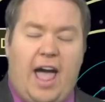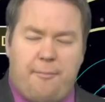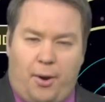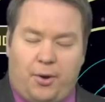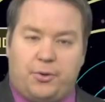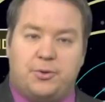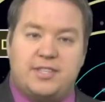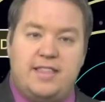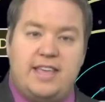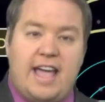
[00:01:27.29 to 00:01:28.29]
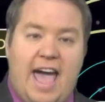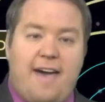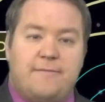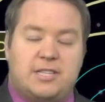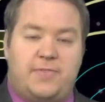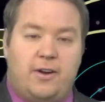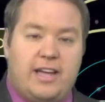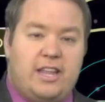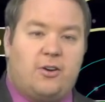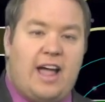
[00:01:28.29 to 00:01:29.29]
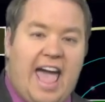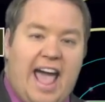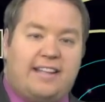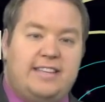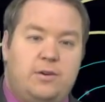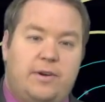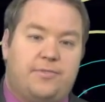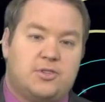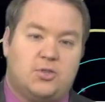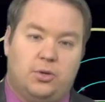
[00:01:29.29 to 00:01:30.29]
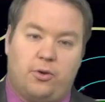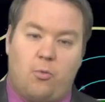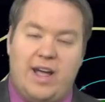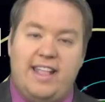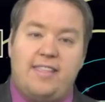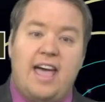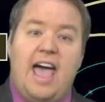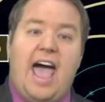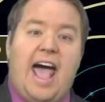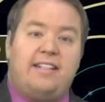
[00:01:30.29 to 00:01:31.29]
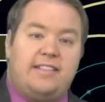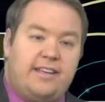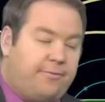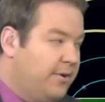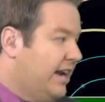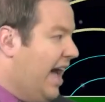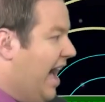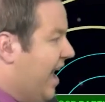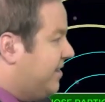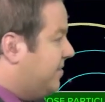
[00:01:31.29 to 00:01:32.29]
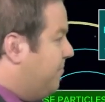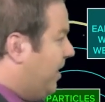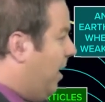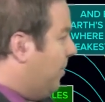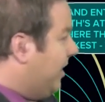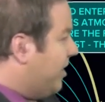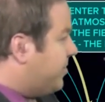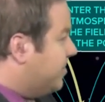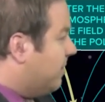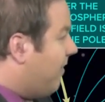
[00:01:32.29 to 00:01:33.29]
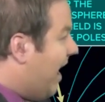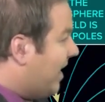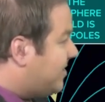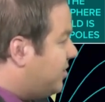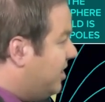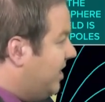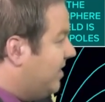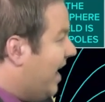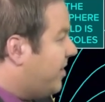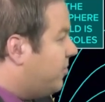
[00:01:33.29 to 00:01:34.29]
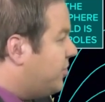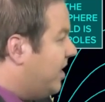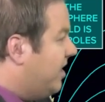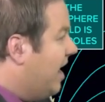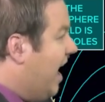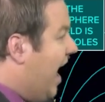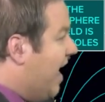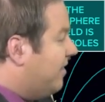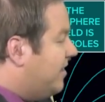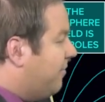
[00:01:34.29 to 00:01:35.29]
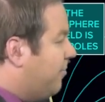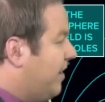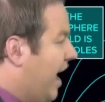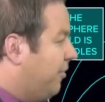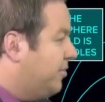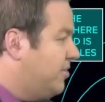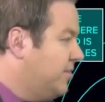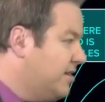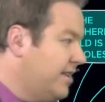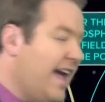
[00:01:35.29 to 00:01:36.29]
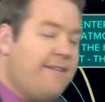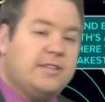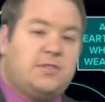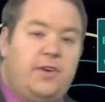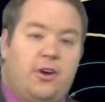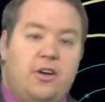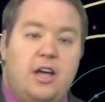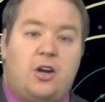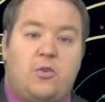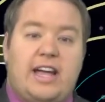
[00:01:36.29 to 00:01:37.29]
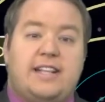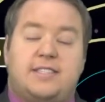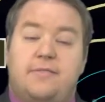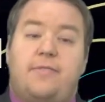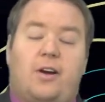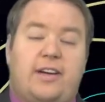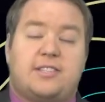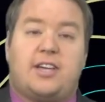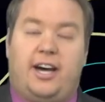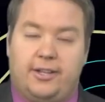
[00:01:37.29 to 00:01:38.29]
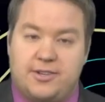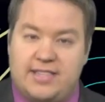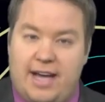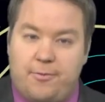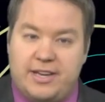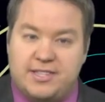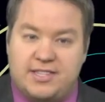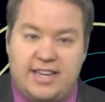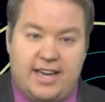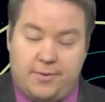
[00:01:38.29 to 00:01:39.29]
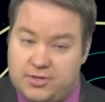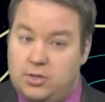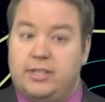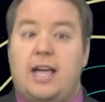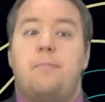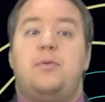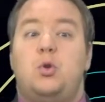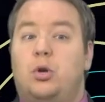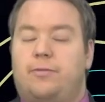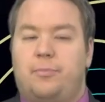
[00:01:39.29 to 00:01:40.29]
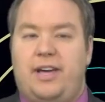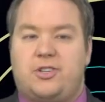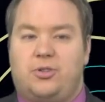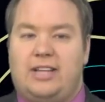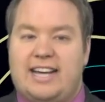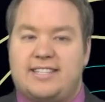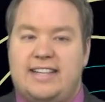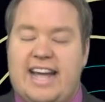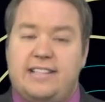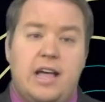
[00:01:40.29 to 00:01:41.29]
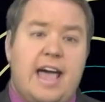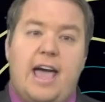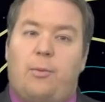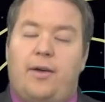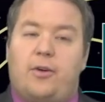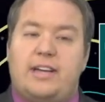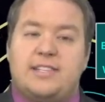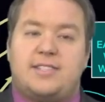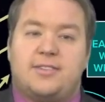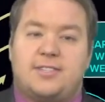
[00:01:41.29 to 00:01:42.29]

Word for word: particles in the atmosphere interacting with the solar wind at different heights. Combinations of oxygen and nitrogen at different altitudes in the atmosphere creates the various colors that we see. And it was certainly a beautiful beautiful picture last night. And while there is still